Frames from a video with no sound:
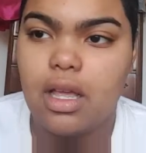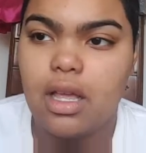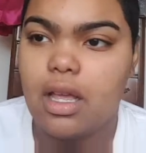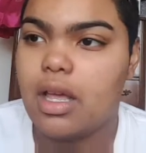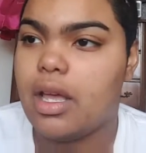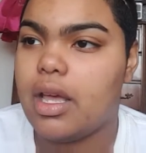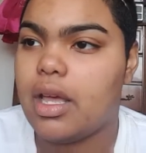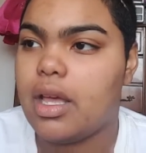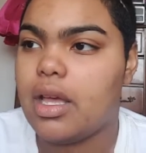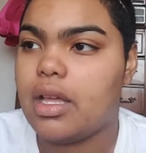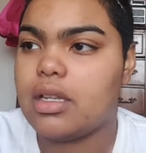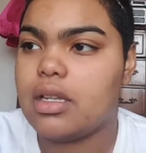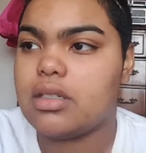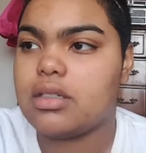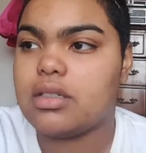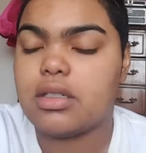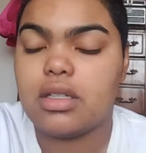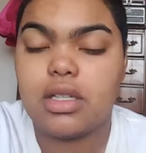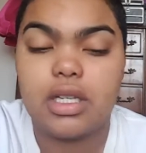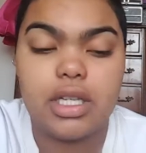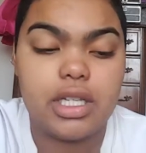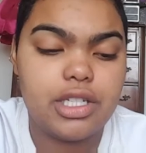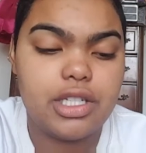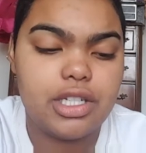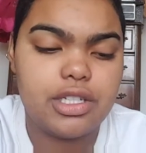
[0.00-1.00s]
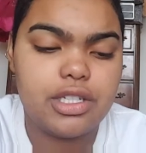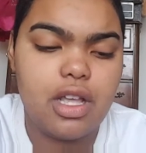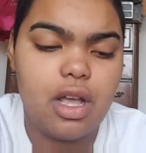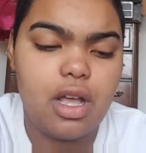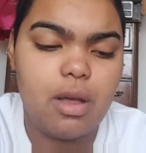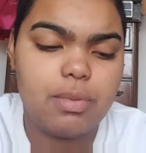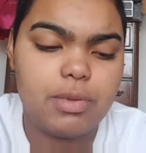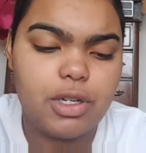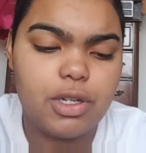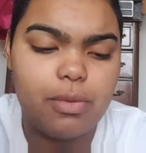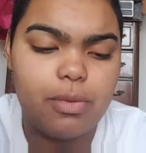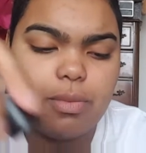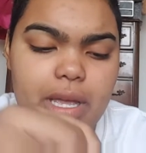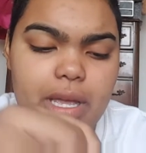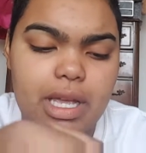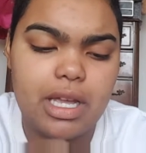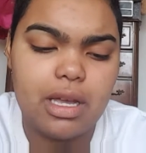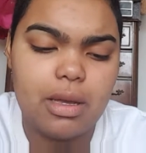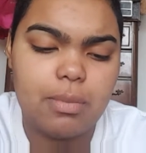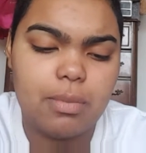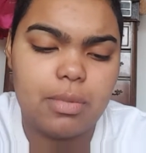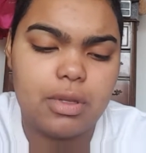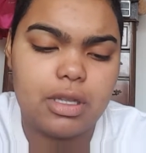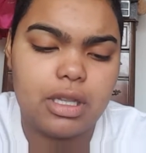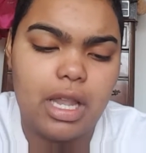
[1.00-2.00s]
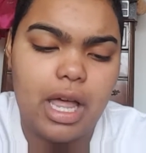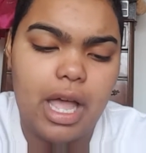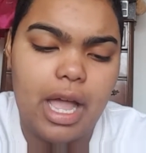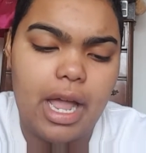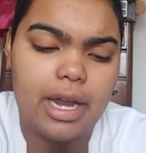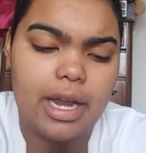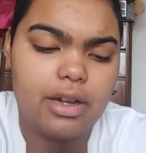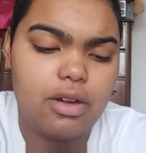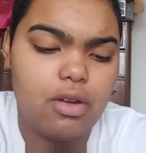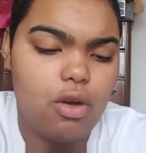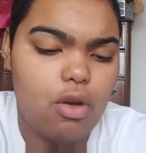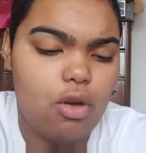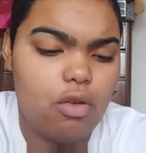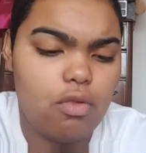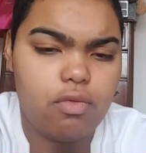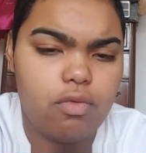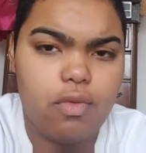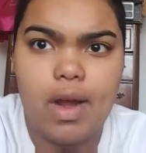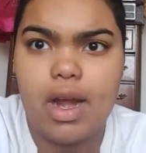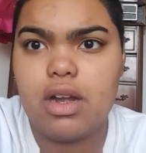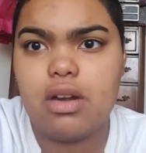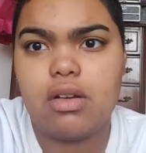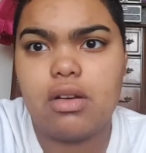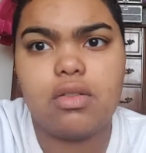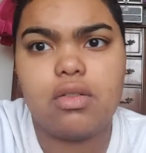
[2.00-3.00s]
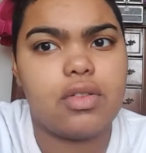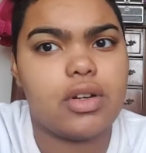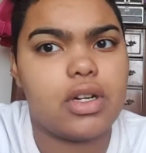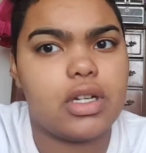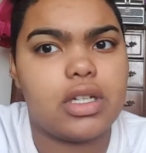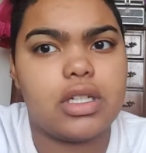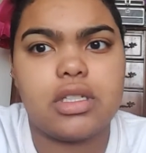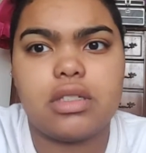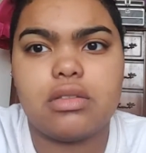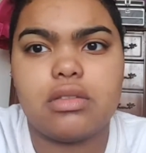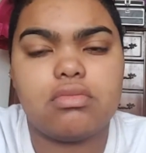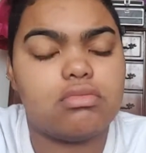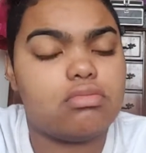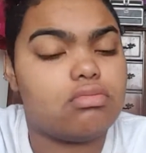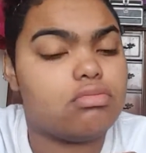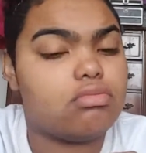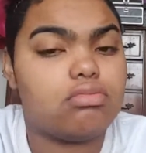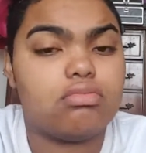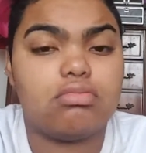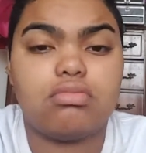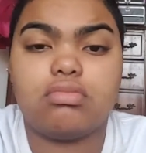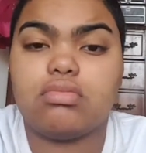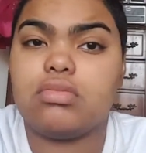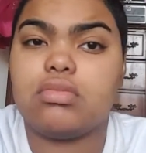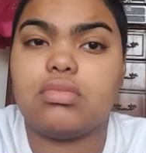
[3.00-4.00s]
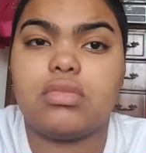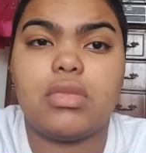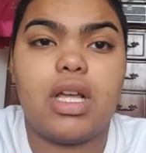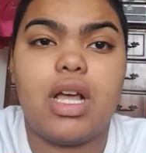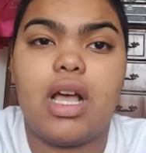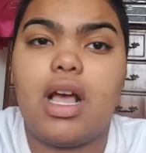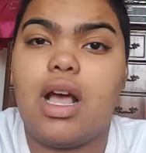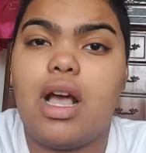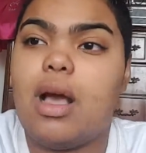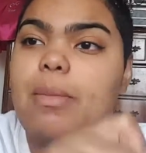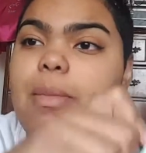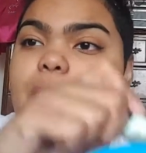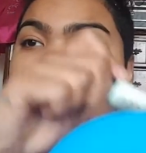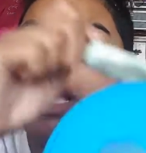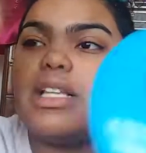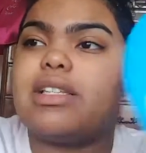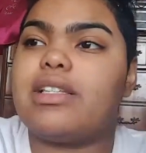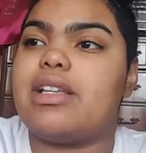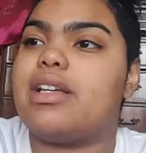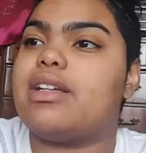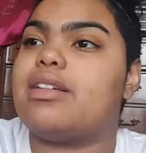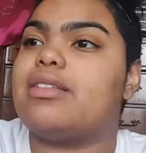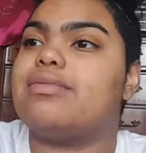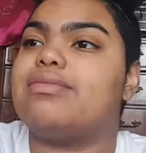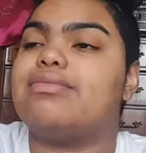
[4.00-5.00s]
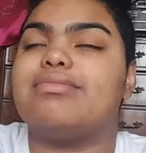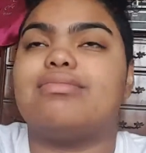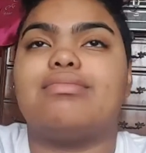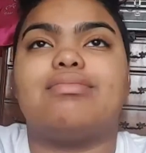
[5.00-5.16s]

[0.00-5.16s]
And it just helps your makeup glide right over it. Amazing.